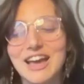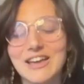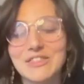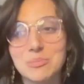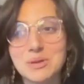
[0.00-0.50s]

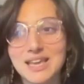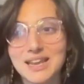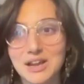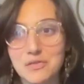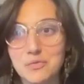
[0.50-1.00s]
at the
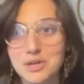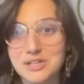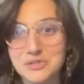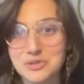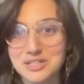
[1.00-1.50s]
beginning of what
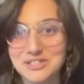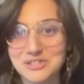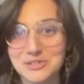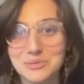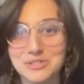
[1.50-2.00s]
he's going to
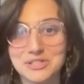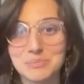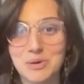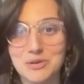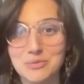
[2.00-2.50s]
do, which is
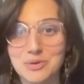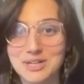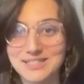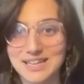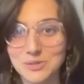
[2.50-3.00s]
part of what
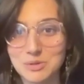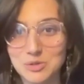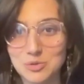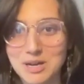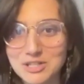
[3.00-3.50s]
excites me
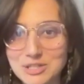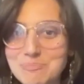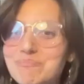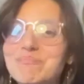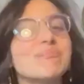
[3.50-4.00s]
so much.
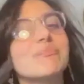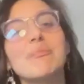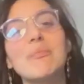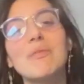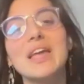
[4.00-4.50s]

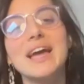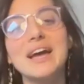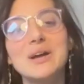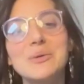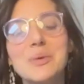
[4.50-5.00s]

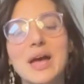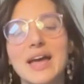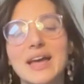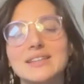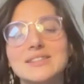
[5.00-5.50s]

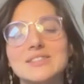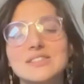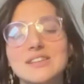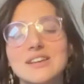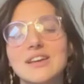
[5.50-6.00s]
And
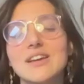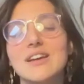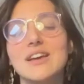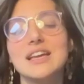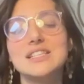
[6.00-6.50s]

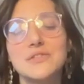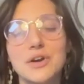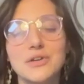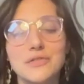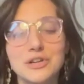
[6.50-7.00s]
he's a
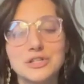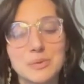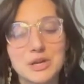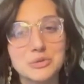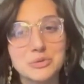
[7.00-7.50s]
very, very
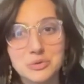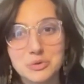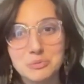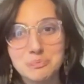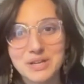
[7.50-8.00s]
special
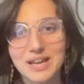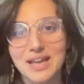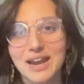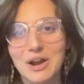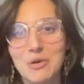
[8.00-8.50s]
soul.
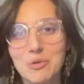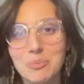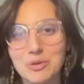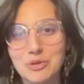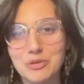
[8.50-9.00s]
And I
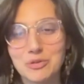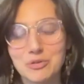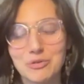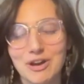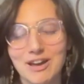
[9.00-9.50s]
hope you,